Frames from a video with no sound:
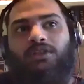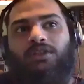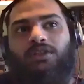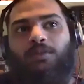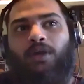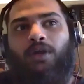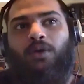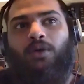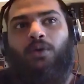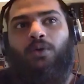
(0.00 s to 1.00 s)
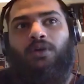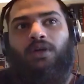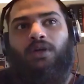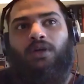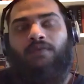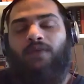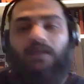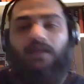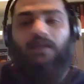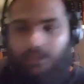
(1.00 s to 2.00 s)
some of my own
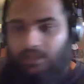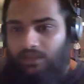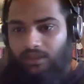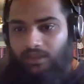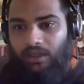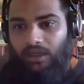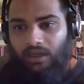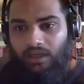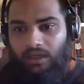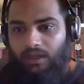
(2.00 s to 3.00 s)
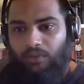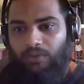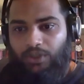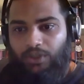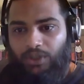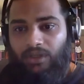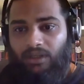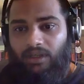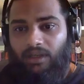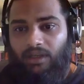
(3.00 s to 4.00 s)
failings over the journey.
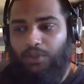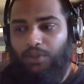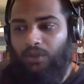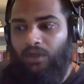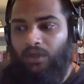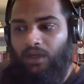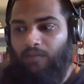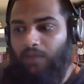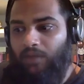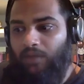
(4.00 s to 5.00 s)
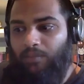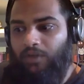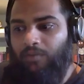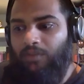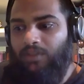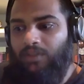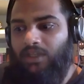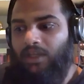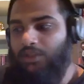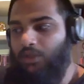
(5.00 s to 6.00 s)
Like, I'm sure I made plenty of
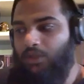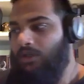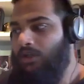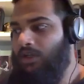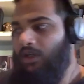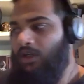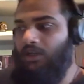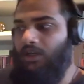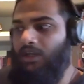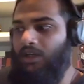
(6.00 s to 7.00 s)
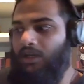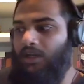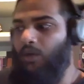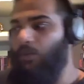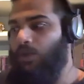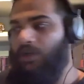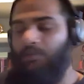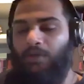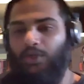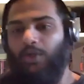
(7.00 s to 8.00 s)
mistakes on how I went
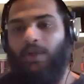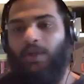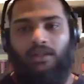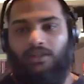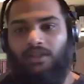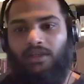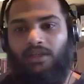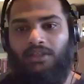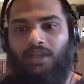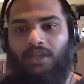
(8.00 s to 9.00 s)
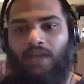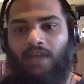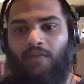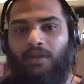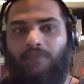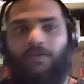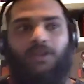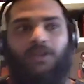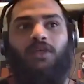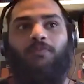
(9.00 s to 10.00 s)
about trying to handle things, having my
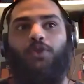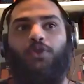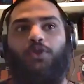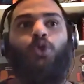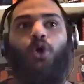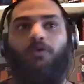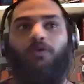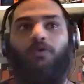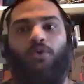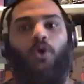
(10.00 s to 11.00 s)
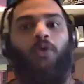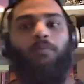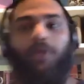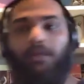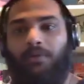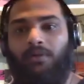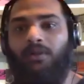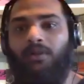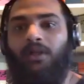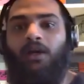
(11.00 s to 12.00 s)
defenses up for too long with the wrong
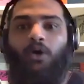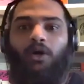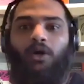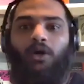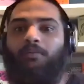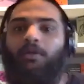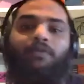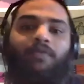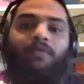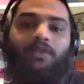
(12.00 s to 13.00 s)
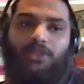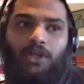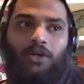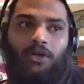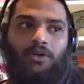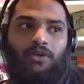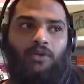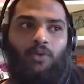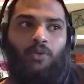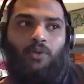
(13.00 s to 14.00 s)
people, or letting my defenses down
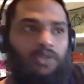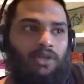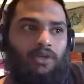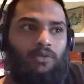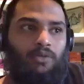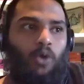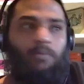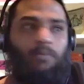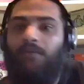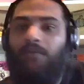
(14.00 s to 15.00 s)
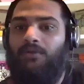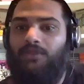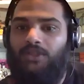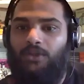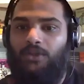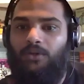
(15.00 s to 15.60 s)
around the wrong people. So